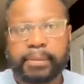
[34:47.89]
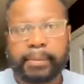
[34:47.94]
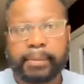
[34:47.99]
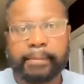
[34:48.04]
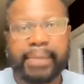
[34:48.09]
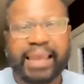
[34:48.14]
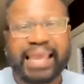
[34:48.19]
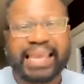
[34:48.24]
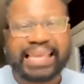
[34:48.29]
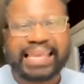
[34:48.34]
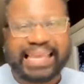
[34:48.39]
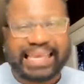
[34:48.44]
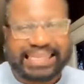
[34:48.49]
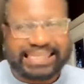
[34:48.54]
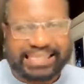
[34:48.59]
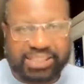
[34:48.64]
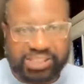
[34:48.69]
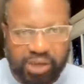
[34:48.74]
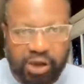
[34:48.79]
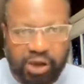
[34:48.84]
may
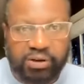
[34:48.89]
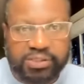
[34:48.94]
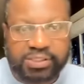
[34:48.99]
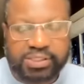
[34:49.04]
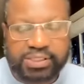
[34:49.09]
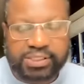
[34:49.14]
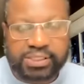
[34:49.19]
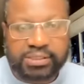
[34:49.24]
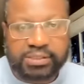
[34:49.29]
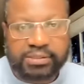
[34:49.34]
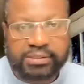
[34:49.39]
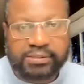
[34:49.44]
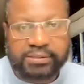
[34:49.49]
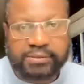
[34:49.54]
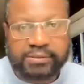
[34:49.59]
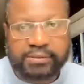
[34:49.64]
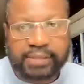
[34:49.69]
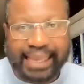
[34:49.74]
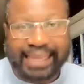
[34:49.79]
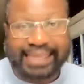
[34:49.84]
exhaust
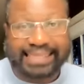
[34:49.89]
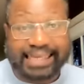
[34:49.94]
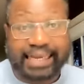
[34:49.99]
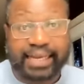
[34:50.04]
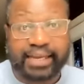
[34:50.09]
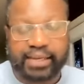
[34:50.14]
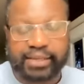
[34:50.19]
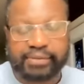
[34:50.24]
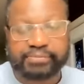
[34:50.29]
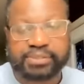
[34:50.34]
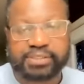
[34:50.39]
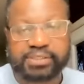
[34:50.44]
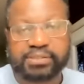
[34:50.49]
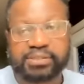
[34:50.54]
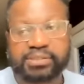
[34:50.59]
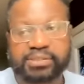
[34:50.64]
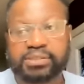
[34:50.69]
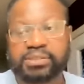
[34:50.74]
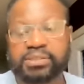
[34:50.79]
at times